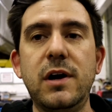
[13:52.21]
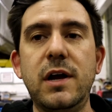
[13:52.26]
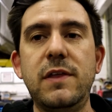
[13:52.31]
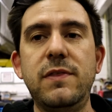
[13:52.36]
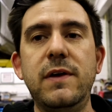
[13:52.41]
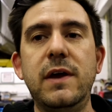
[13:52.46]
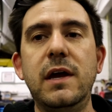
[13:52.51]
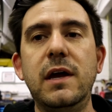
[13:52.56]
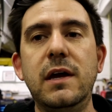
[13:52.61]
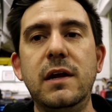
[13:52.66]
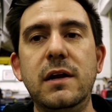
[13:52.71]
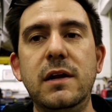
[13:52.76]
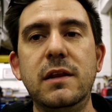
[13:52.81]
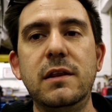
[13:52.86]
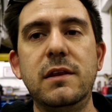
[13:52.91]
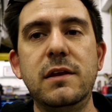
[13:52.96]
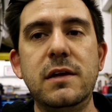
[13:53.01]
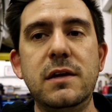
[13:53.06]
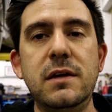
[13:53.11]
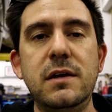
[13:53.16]
and then
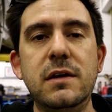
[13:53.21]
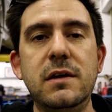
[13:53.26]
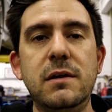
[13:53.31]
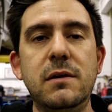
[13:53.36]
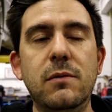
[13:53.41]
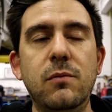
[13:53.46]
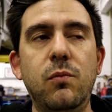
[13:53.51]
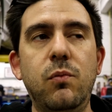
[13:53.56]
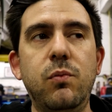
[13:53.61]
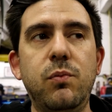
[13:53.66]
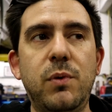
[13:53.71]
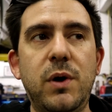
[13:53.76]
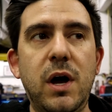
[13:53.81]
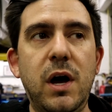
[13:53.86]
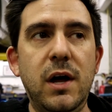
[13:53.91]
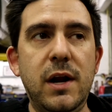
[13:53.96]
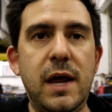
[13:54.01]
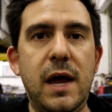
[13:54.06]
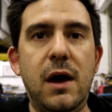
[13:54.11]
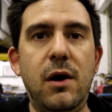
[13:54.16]
the
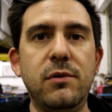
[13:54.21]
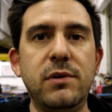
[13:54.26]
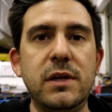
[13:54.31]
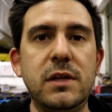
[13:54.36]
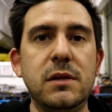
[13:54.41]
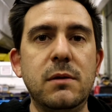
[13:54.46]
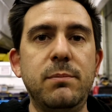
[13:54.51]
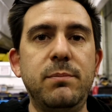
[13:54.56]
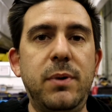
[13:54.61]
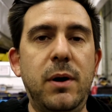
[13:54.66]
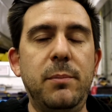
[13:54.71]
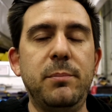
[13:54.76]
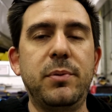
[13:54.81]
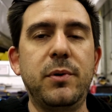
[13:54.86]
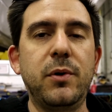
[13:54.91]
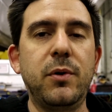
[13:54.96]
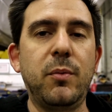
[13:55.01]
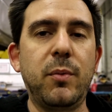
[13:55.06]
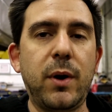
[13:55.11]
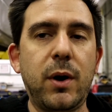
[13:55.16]
cutout in the
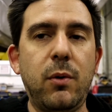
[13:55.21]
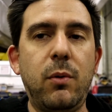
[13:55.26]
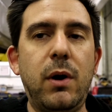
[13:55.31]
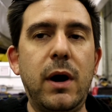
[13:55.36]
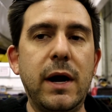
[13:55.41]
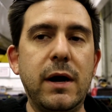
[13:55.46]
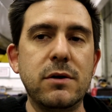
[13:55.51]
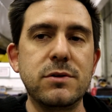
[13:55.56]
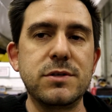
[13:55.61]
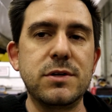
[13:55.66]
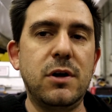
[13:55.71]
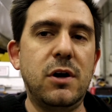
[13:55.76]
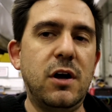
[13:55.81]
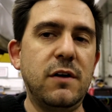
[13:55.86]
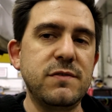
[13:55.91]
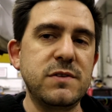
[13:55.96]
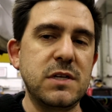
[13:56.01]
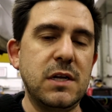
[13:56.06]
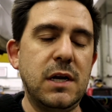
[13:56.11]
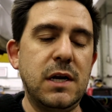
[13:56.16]
bumper requires an
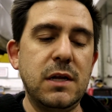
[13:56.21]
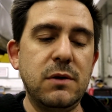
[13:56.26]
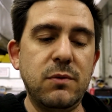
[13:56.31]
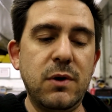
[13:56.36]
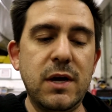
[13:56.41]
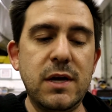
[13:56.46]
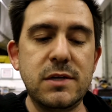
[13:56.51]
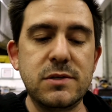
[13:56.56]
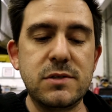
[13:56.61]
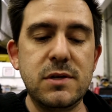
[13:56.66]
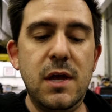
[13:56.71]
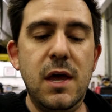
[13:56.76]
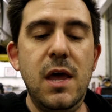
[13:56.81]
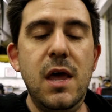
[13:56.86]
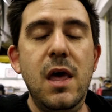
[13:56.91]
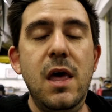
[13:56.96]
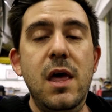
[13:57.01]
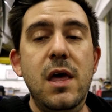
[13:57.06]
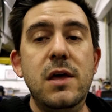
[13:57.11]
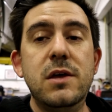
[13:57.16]
offset anyways.
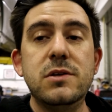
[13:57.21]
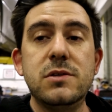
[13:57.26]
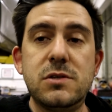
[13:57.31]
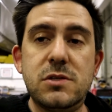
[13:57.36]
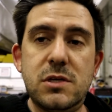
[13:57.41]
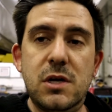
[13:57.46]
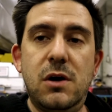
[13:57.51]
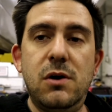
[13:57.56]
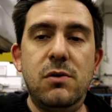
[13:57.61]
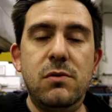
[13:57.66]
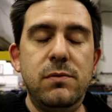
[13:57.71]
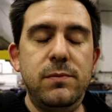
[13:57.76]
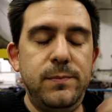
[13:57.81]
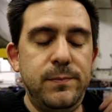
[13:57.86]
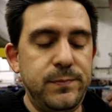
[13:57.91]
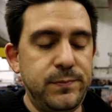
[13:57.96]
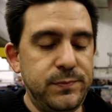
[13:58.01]
So